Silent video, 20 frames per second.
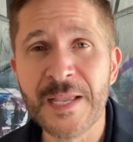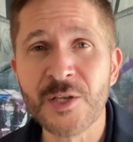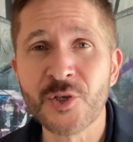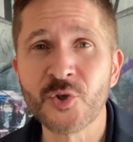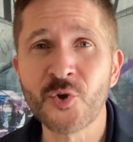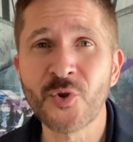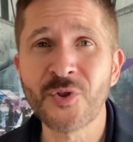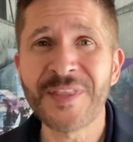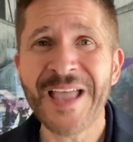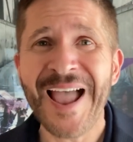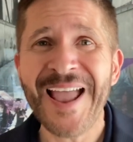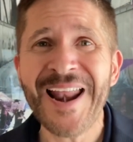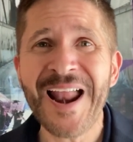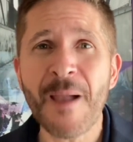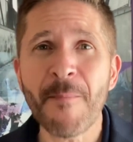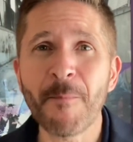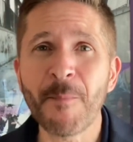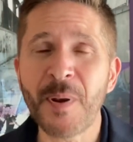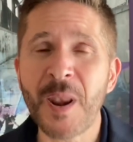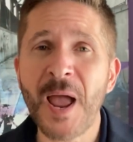So that
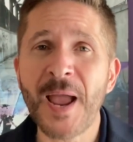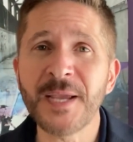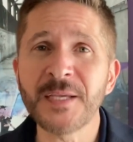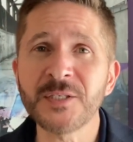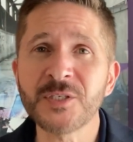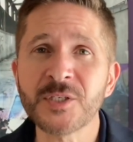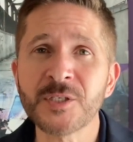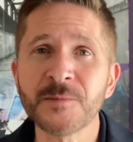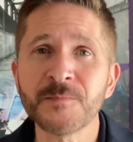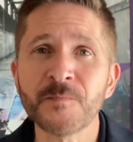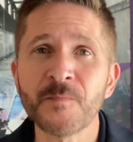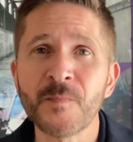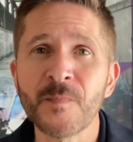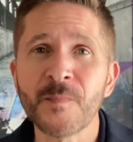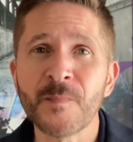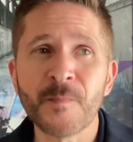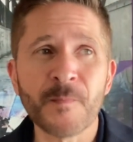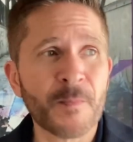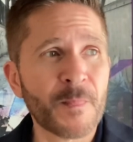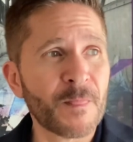applies,
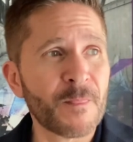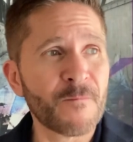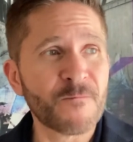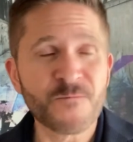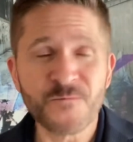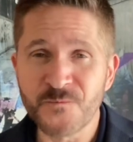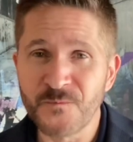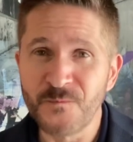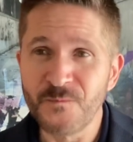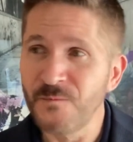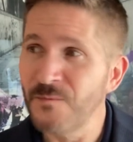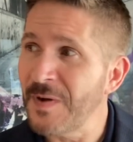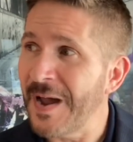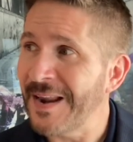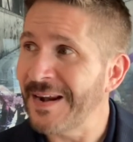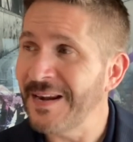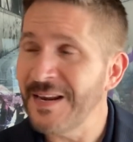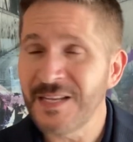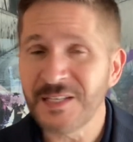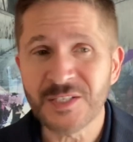
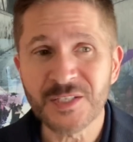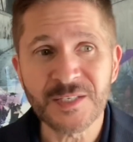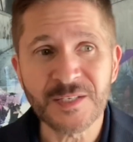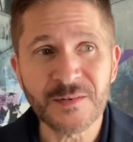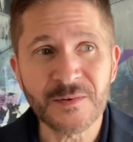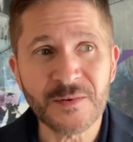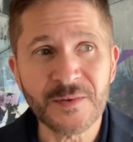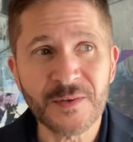at least